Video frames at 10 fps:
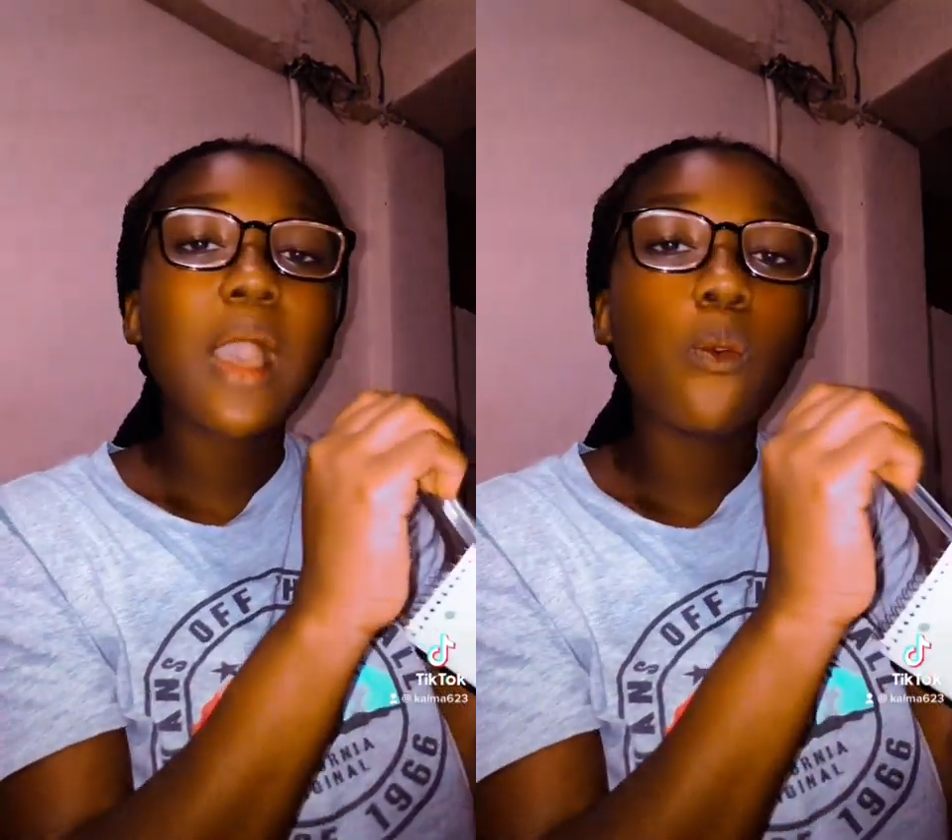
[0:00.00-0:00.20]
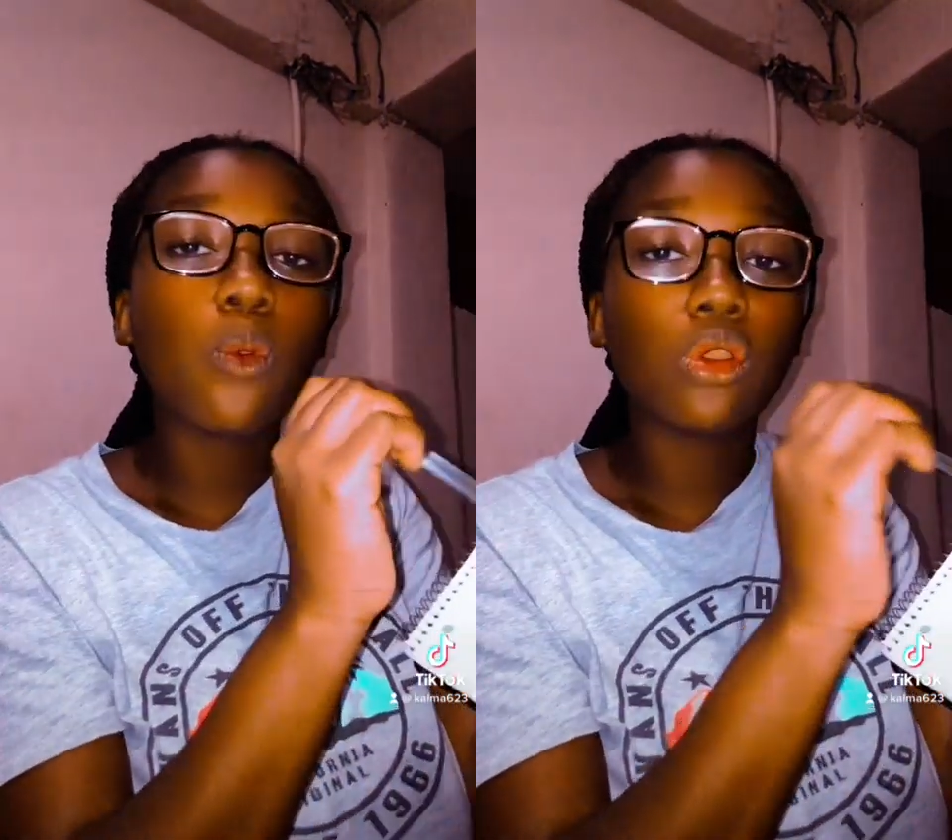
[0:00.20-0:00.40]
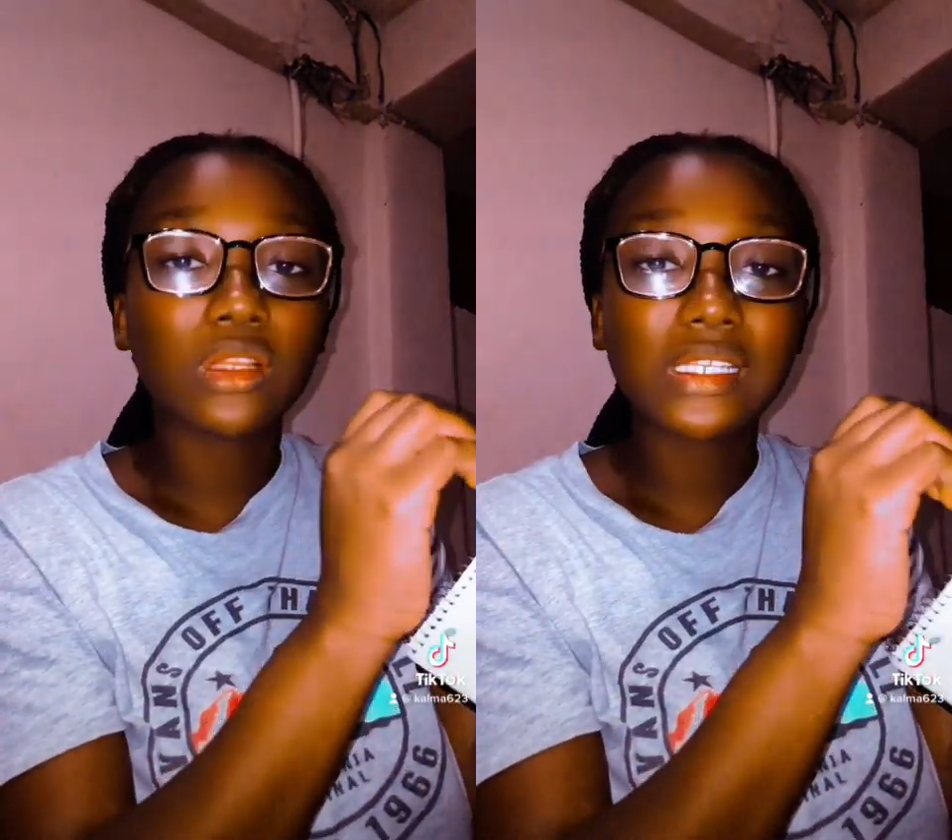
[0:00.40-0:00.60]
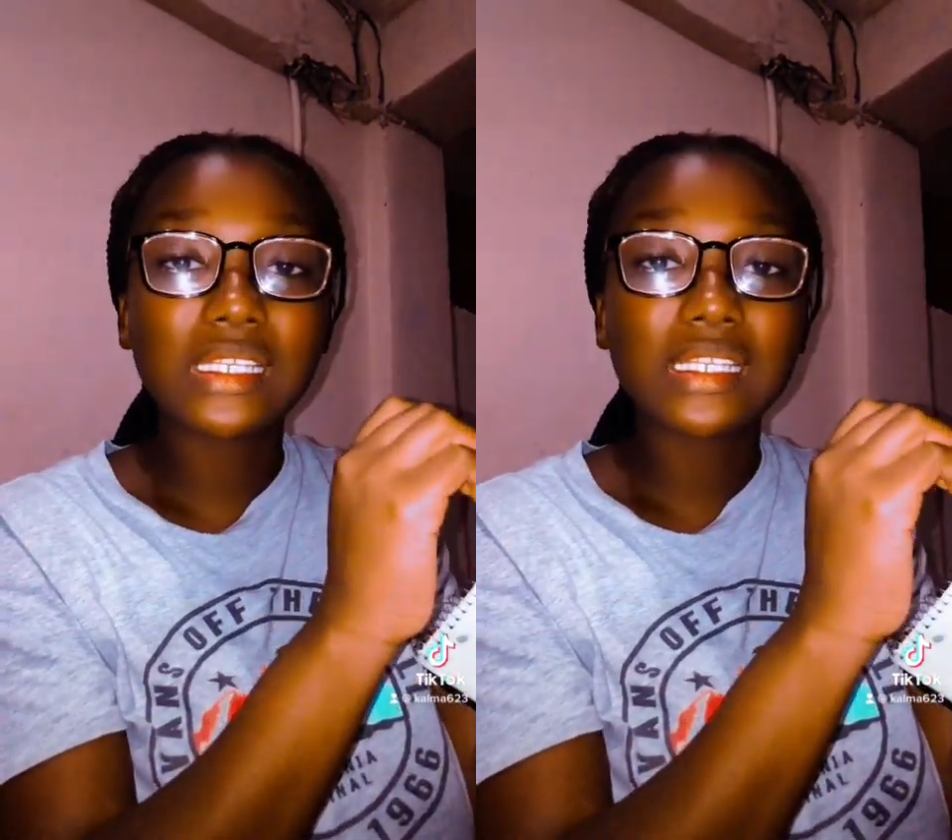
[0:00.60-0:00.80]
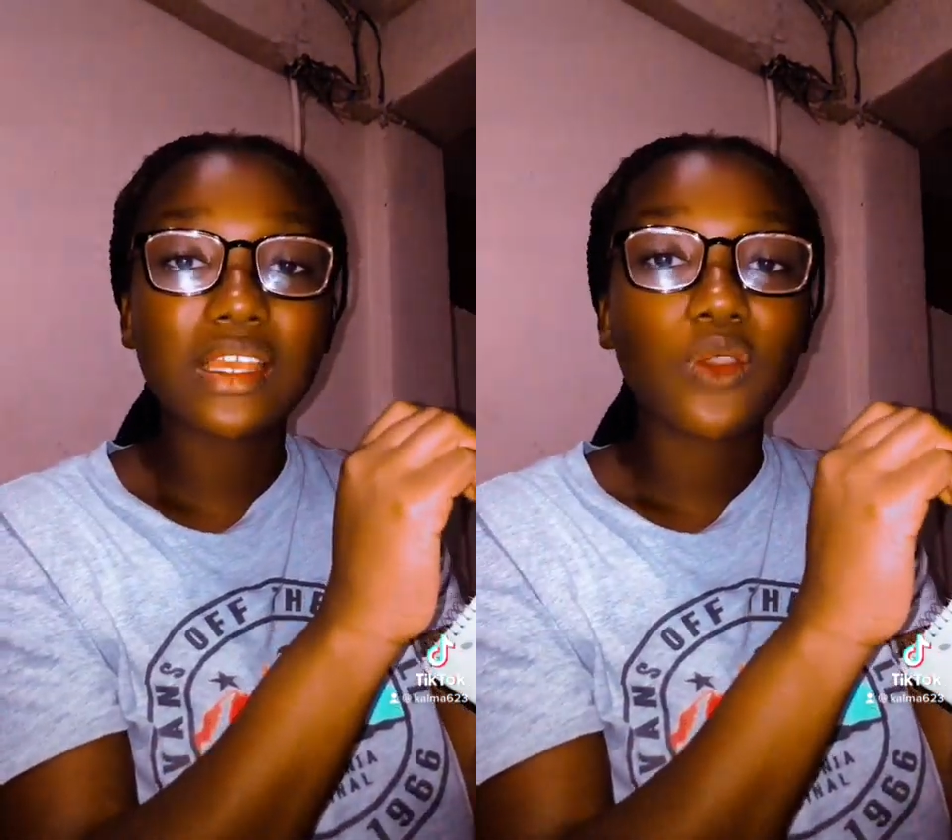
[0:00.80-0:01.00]
words
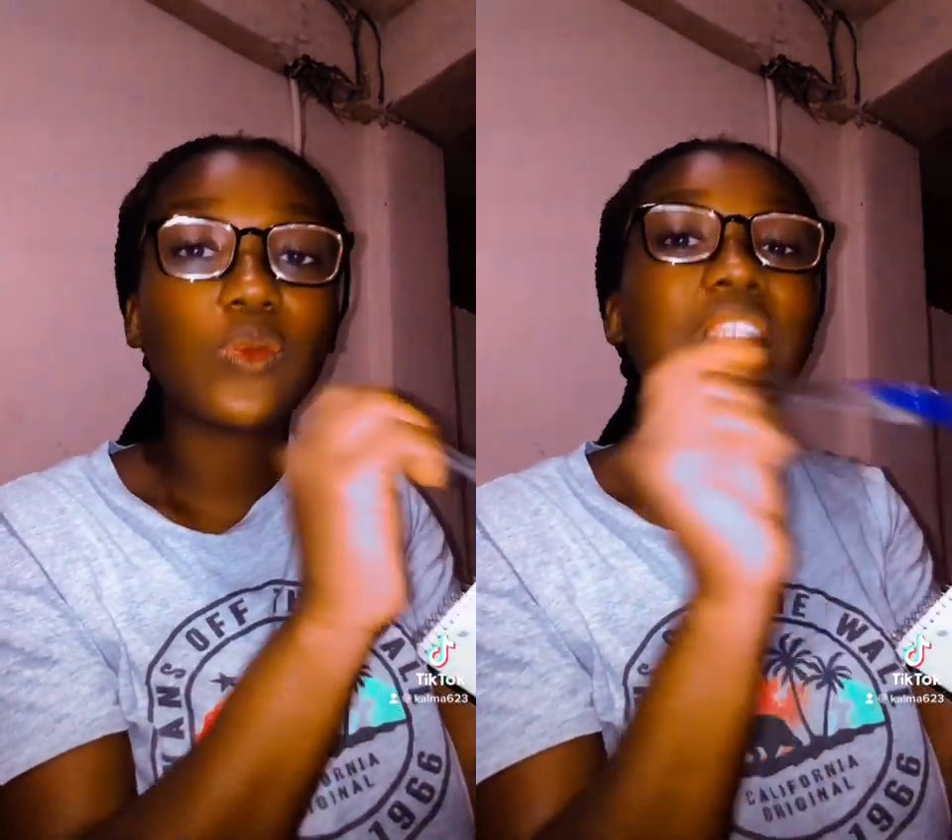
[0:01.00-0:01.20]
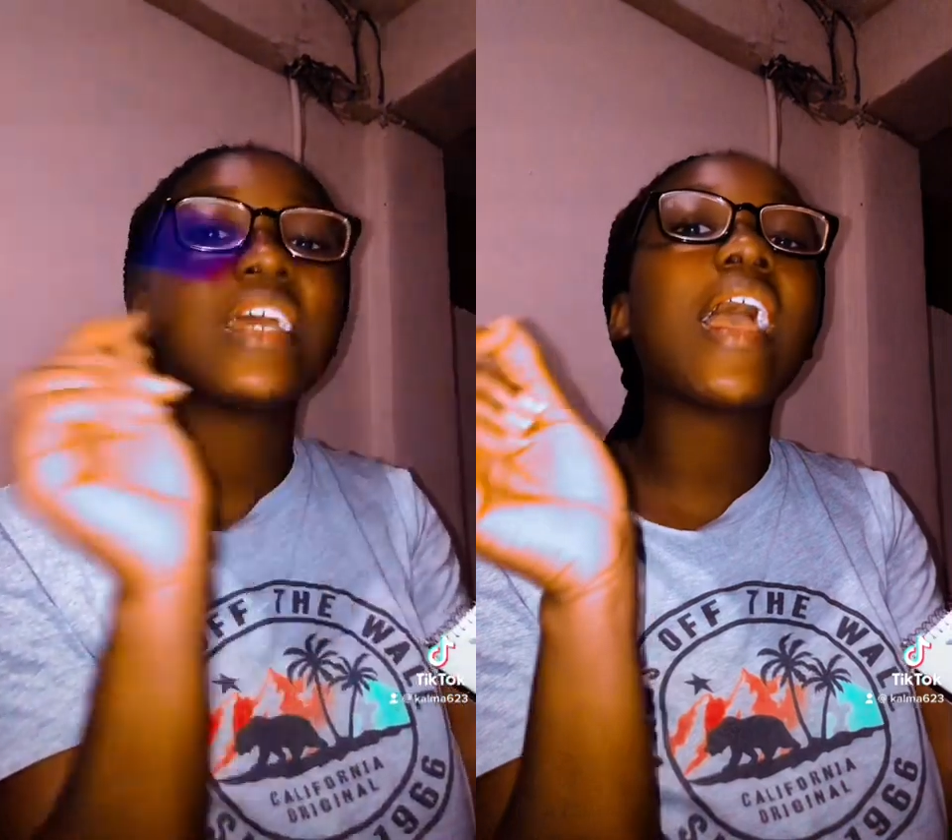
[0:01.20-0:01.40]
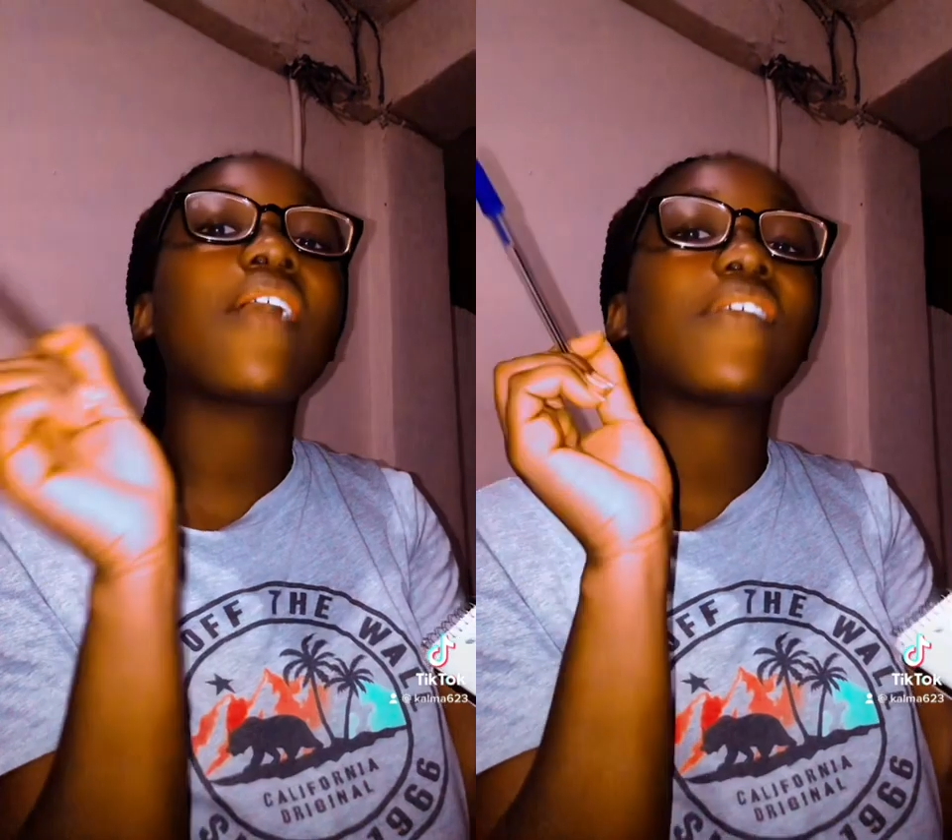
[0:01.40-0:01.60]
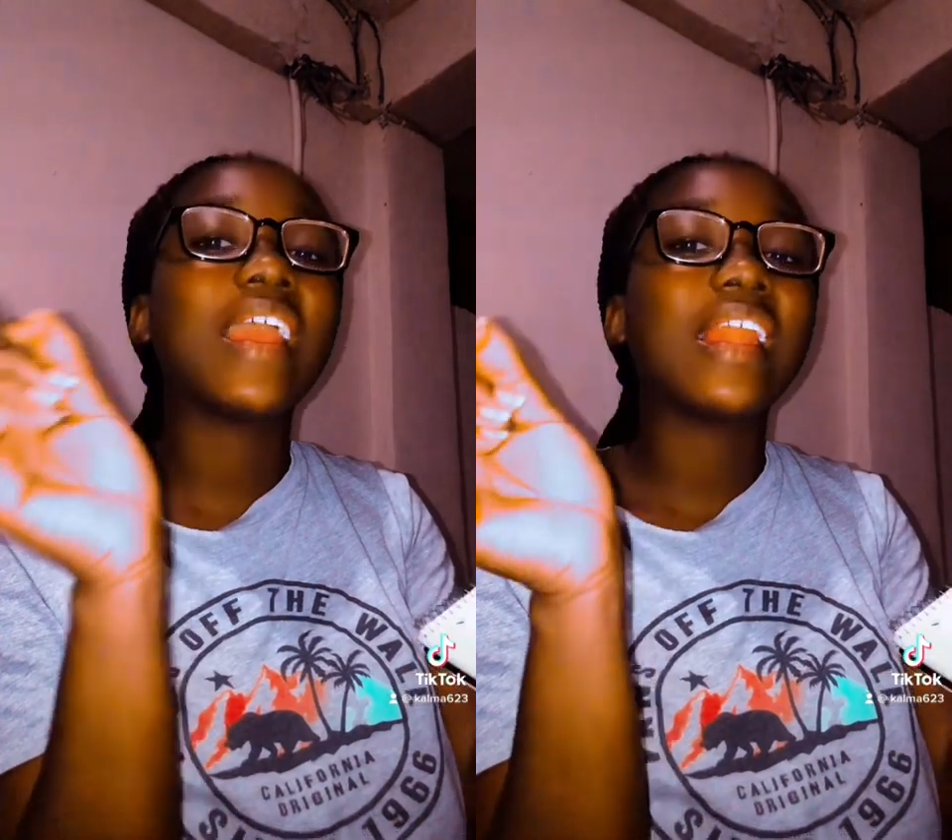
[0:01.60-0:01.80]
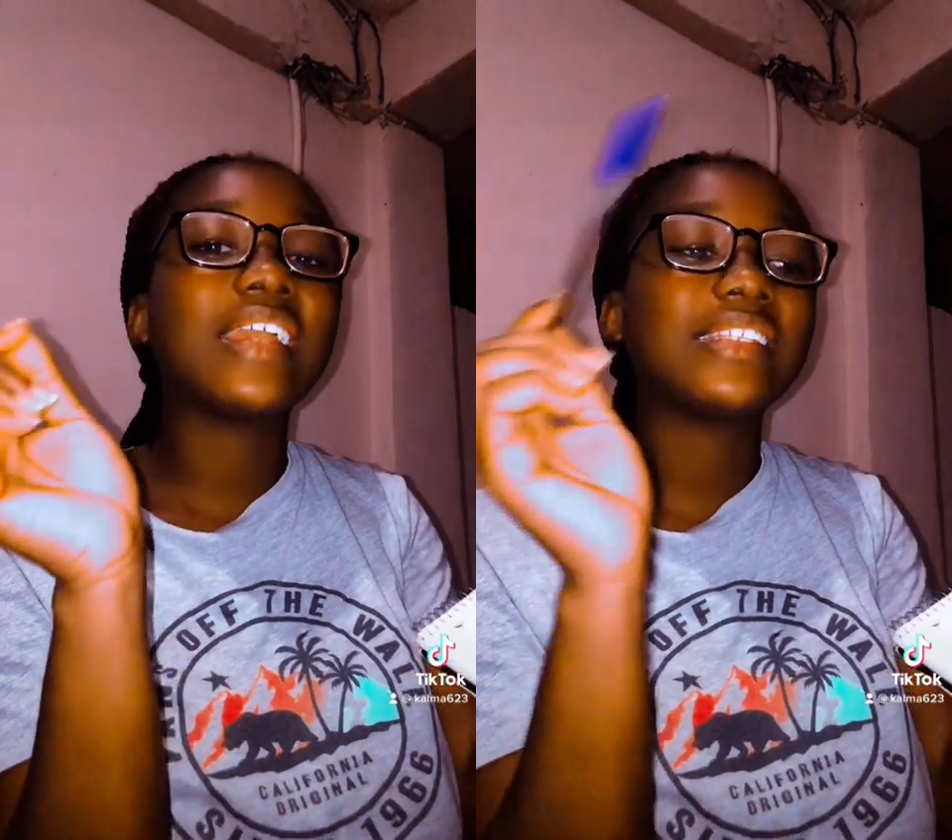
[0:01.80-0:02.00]
which I have
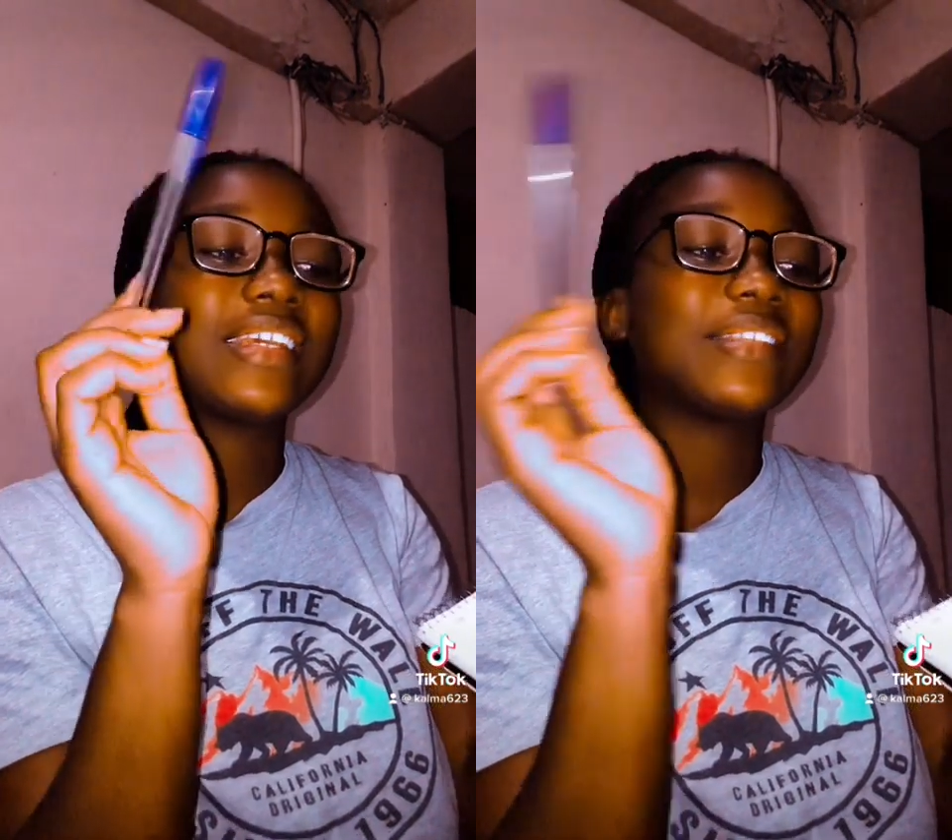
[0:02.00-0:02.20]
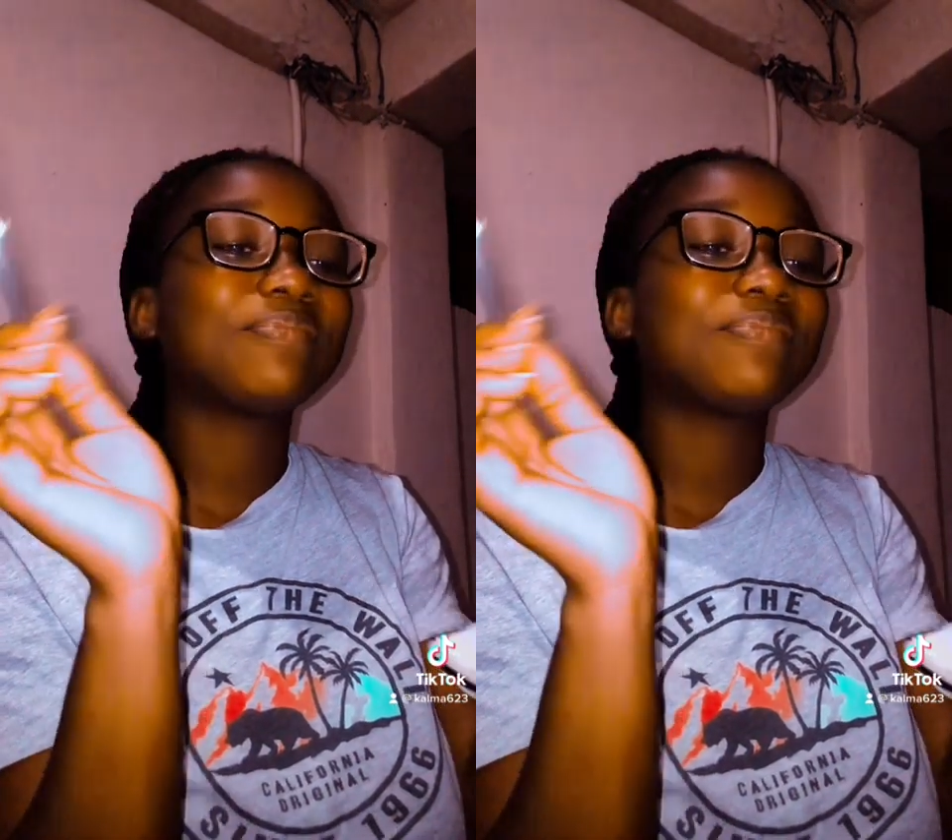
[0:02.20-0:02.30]
highlighted.